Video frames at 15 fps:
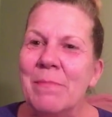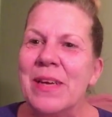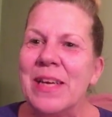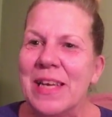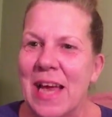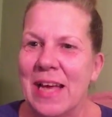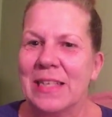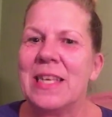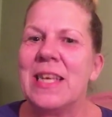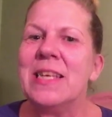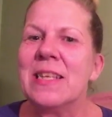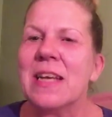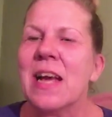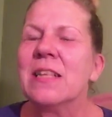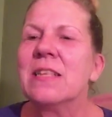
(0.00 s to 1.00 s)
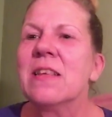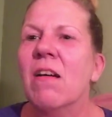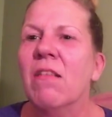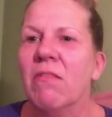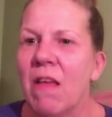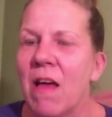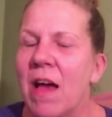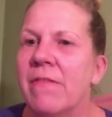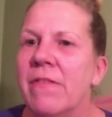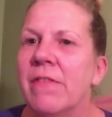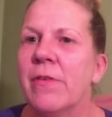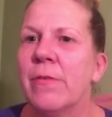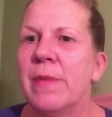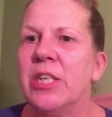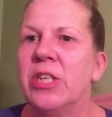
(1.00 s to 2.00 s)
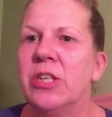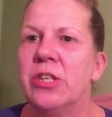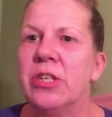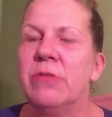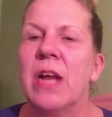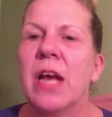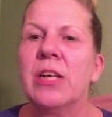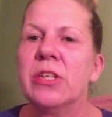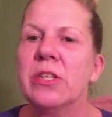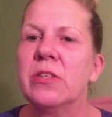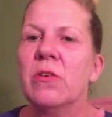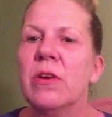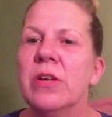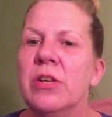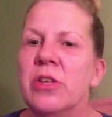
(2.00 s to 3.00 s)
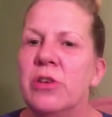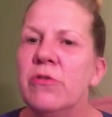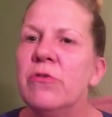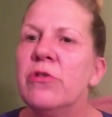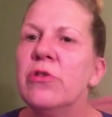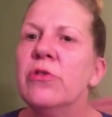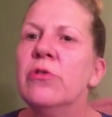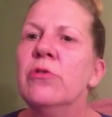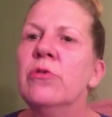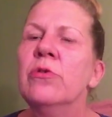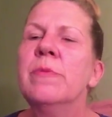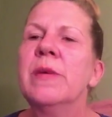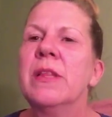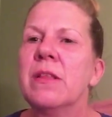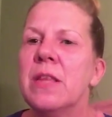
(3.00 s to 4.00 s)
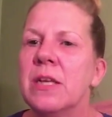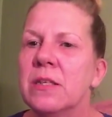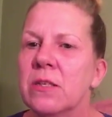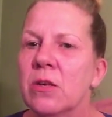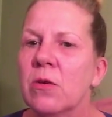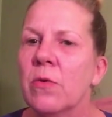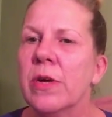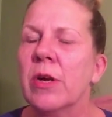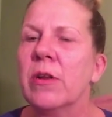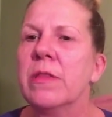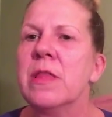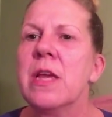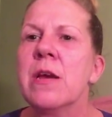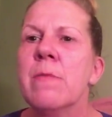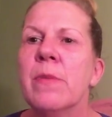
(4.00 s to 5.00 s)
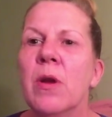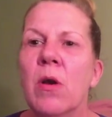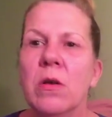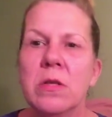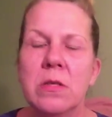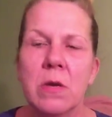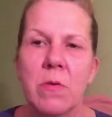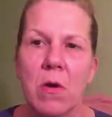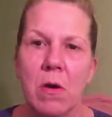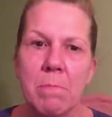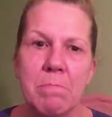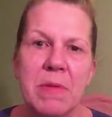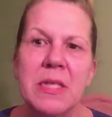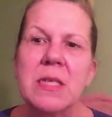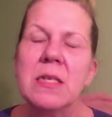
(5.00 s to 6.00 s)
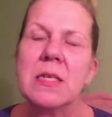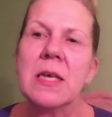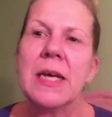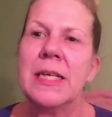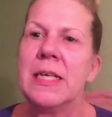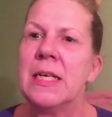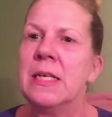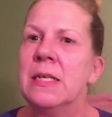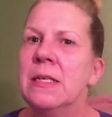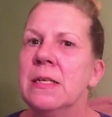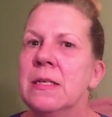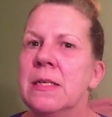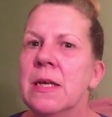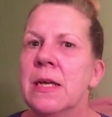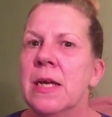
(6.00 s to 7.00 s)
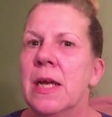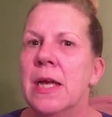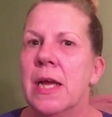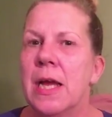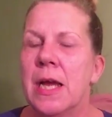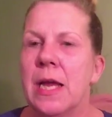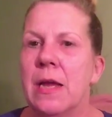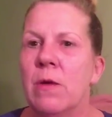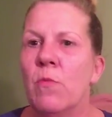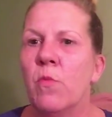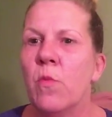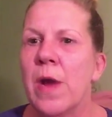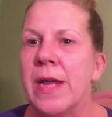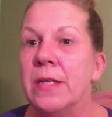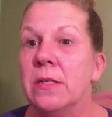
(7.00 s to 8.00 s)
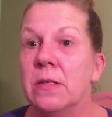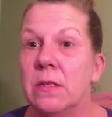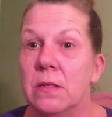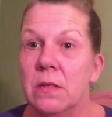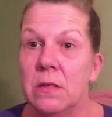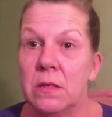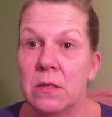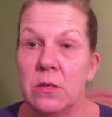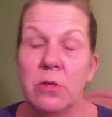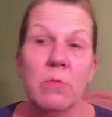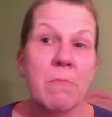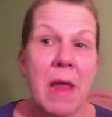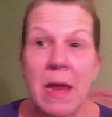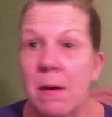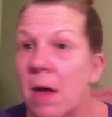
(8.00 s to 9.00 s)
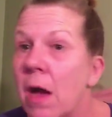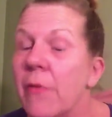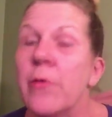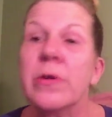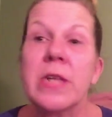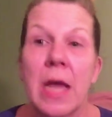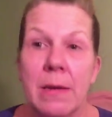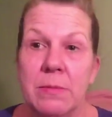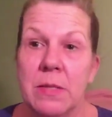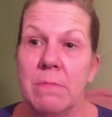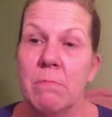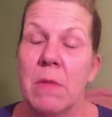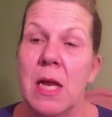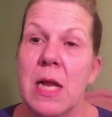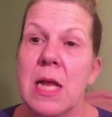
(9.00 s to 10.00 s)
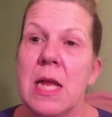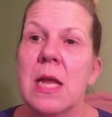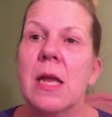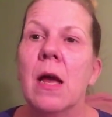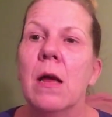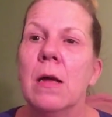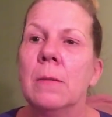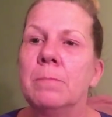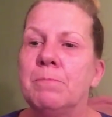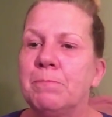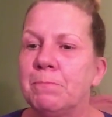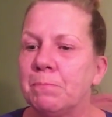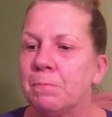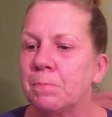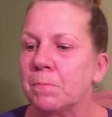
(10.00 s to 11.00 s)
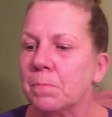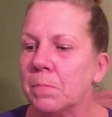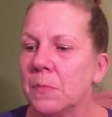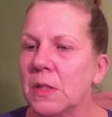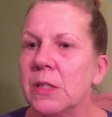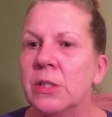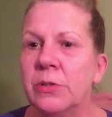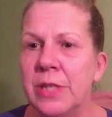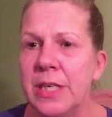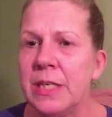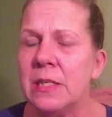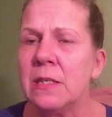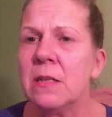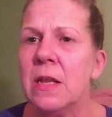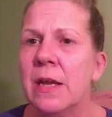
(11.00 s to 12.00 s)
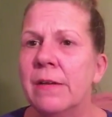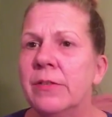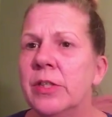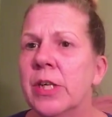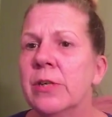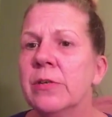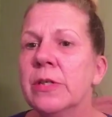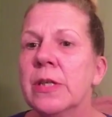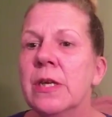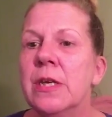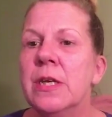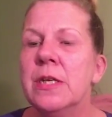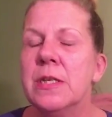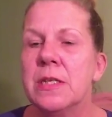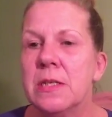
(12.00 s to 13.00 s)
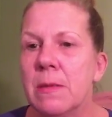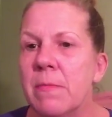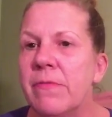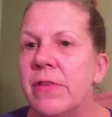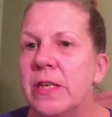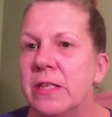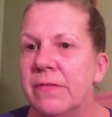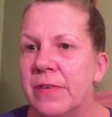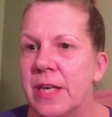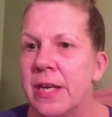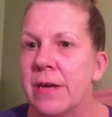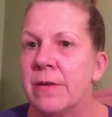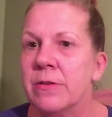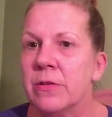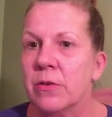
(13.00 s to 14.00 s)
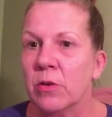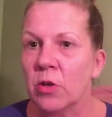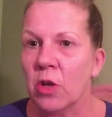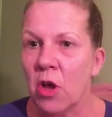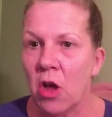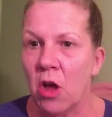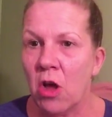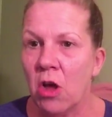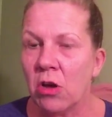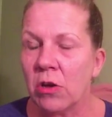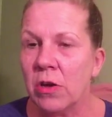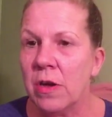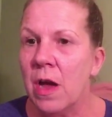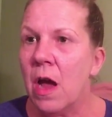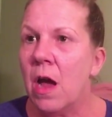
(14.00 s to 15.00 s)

But yes, he's got a lot of information too, not just on YouTube and the things that are going on there, but also on business ideas and ways to make other types of money. So he does the live shows. Some of his videos are long,